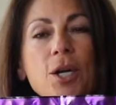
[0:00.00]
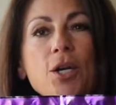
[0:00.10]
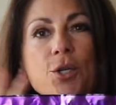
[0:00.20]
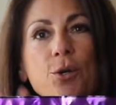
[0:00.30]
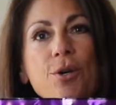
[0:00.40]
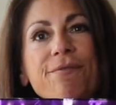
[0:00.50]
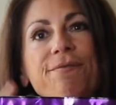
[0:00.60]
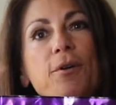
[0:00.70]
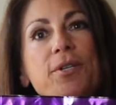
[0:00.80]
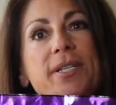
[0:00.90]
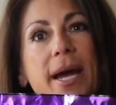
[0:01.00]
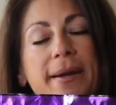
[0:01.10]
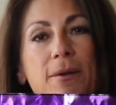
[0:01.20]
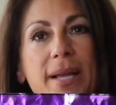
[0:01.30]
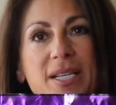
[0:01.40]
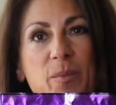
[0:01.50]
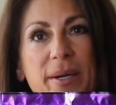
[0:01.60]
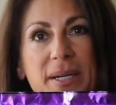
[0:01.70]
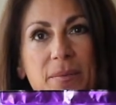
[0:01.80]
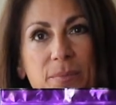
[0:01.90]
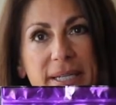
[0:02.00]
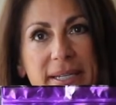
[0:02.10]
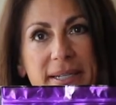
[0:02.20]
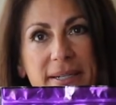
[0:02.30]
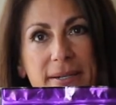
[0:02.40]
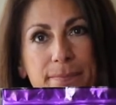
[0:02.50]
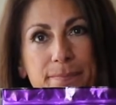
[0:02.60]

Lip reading: So your first cycle has been completed,